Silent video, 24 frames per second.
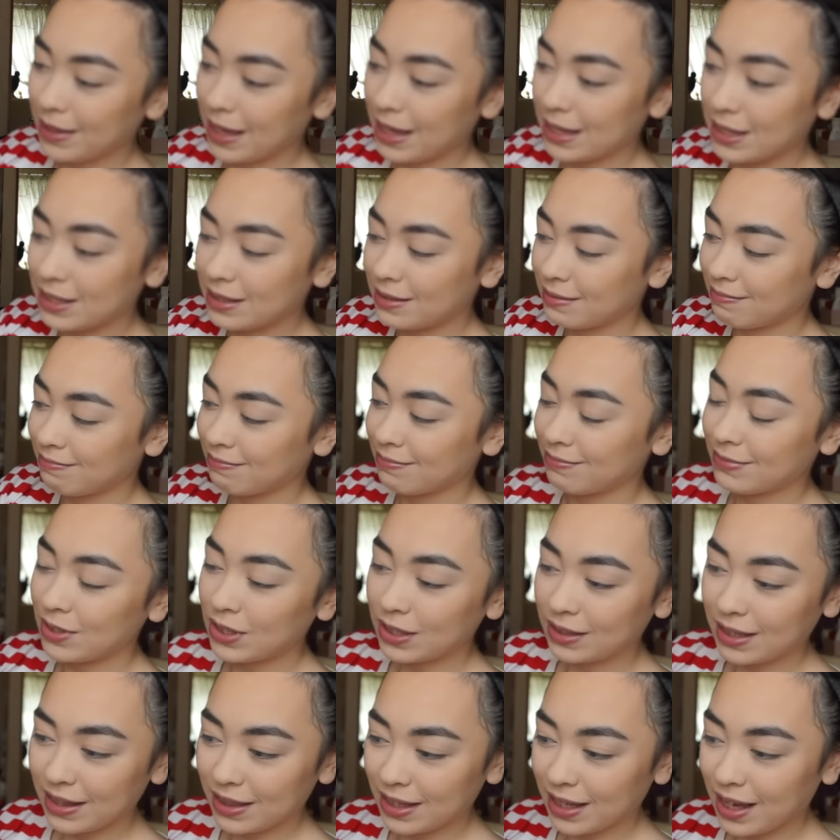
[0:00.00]
And
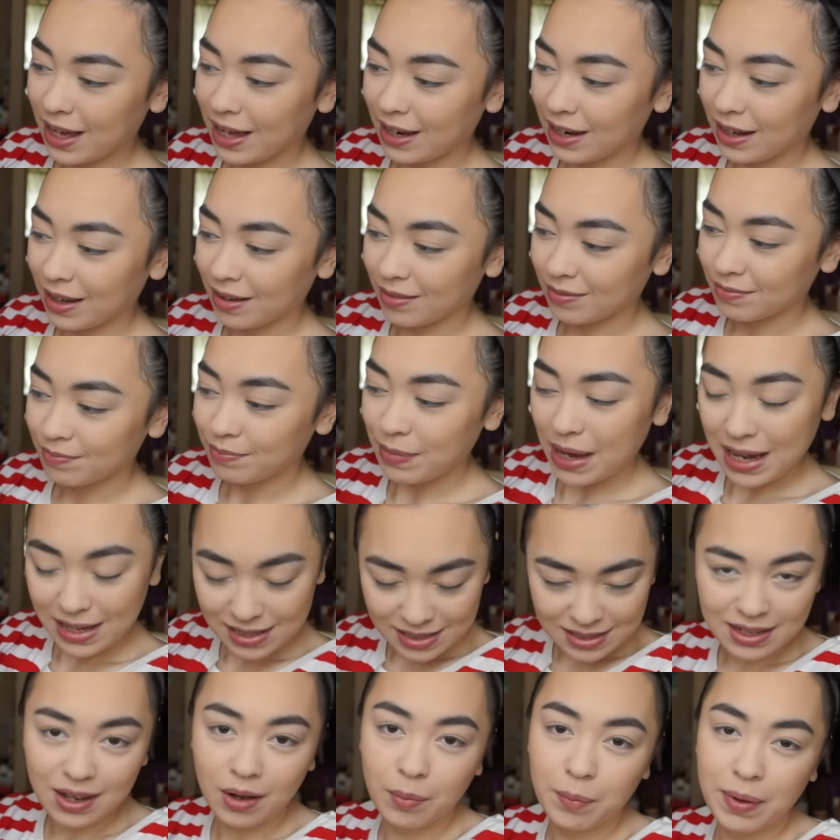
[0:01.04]
look at the colour,
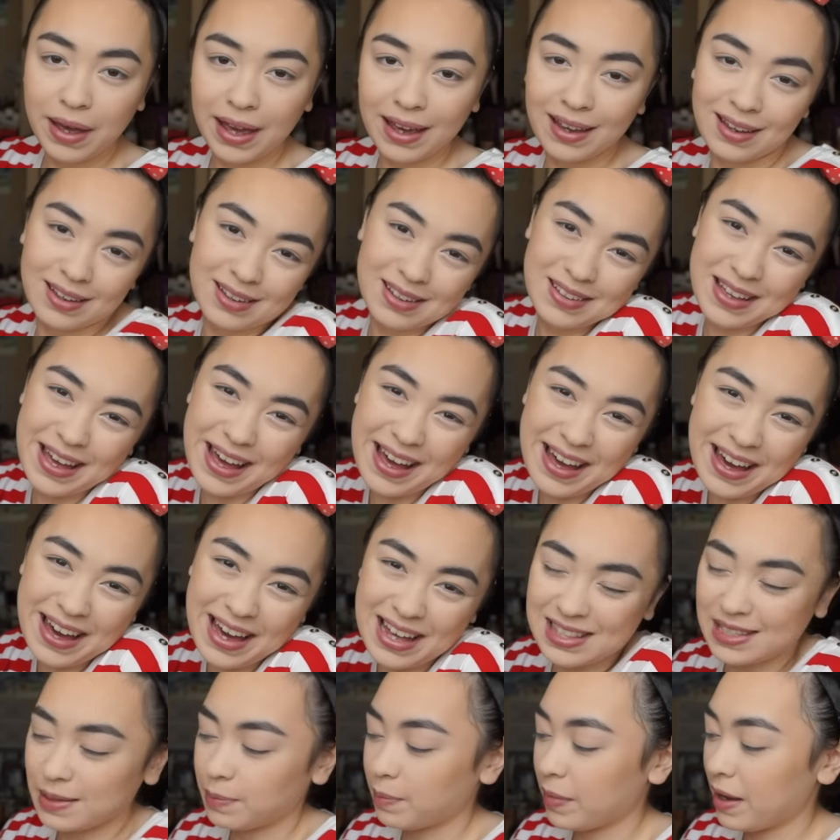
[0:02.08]
pastel pink. I
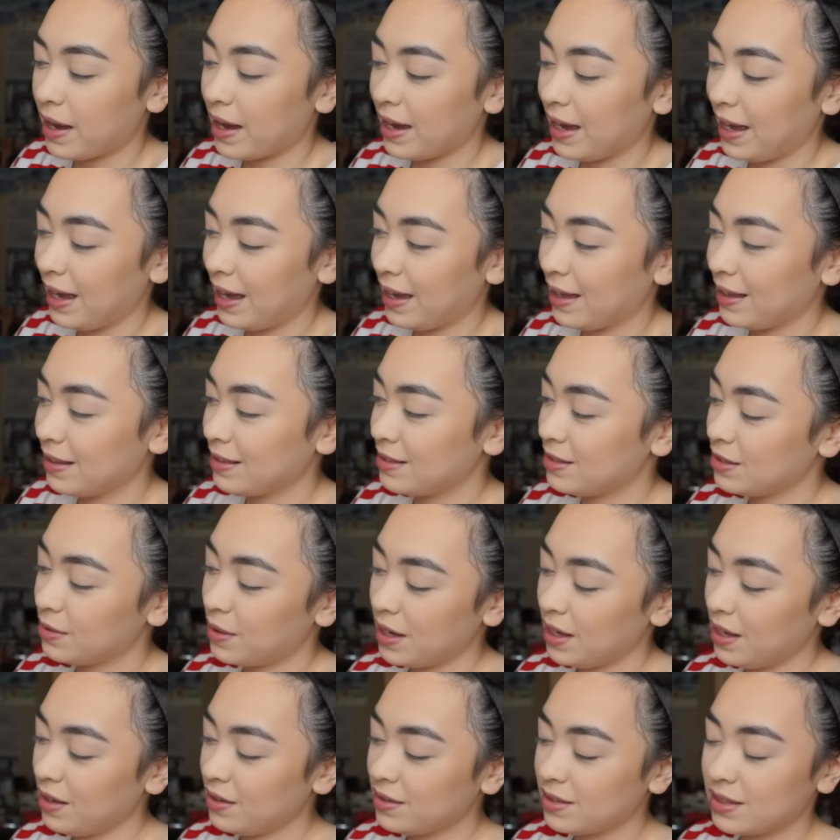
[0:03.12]
had to buy it. Do I
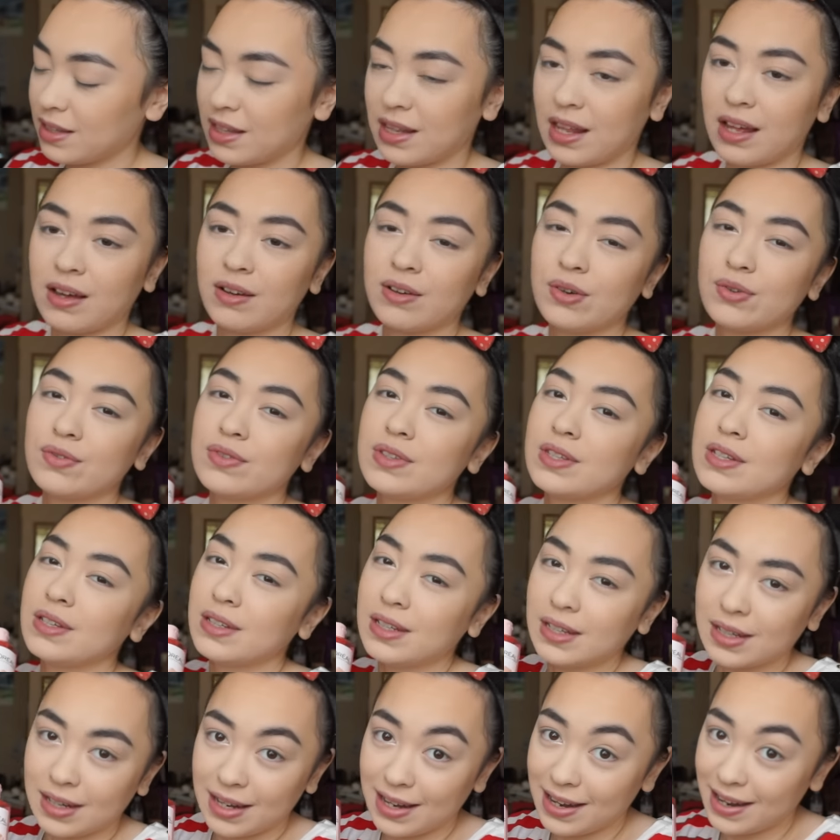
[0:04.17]
use it that
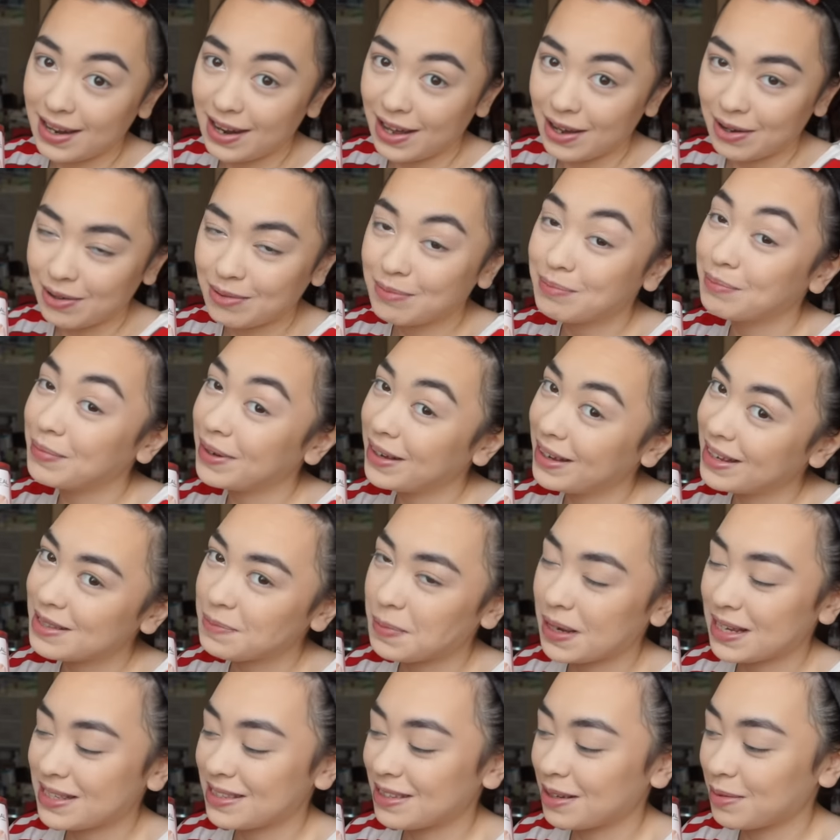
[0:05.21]
often? No, but it's
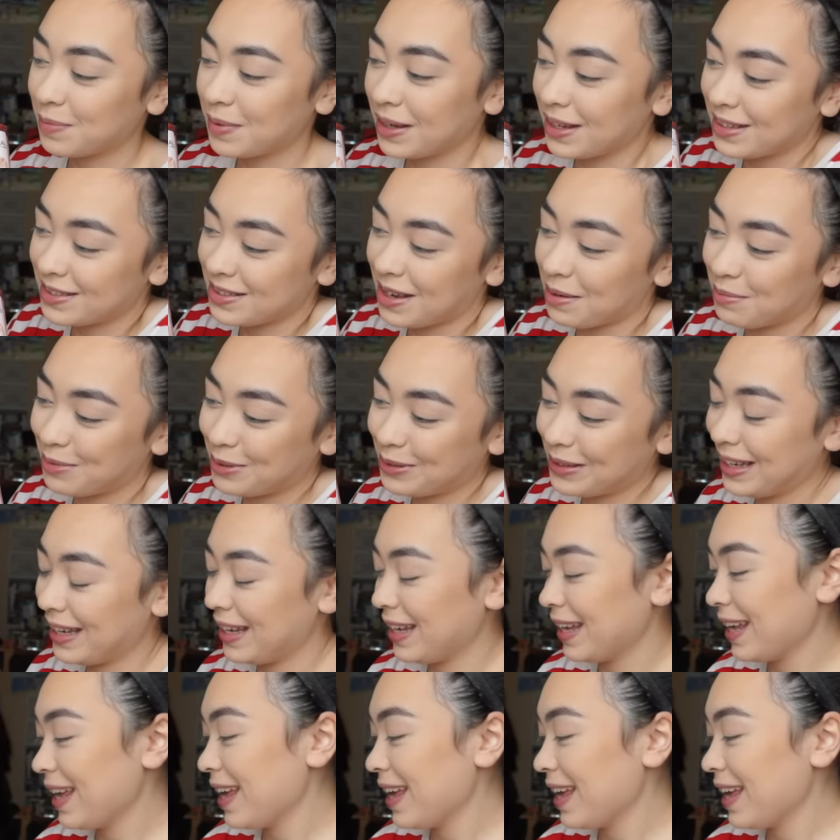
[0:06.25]
pastel pink, so I bought it.